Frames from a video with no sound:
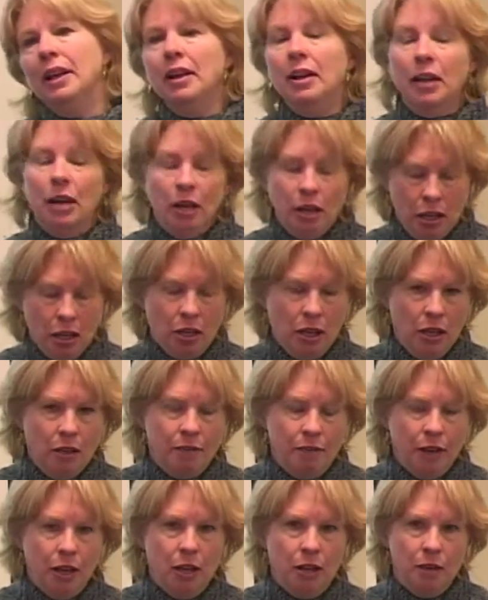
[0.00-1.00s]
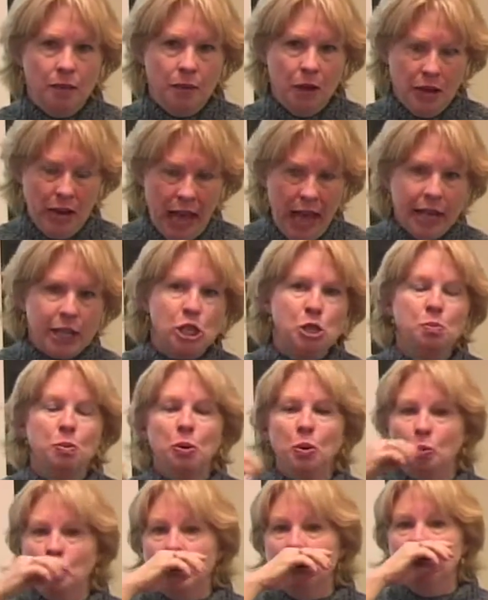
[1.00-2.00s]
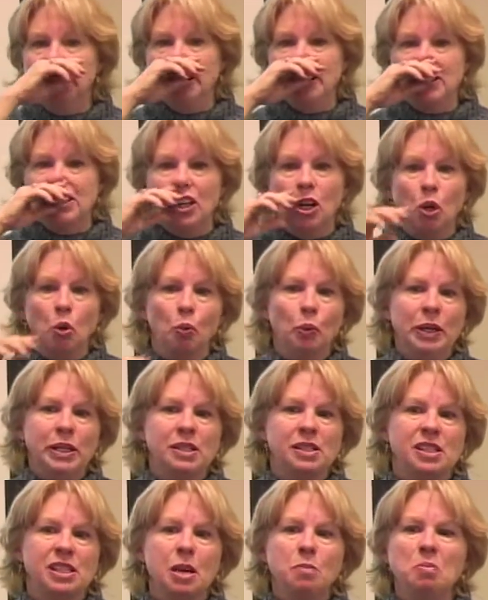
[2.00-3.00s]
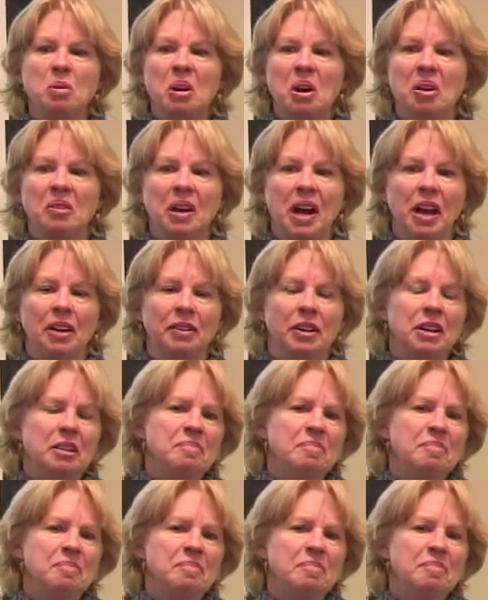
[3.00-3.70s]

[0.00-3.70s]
an expert reading adult reads somewhere around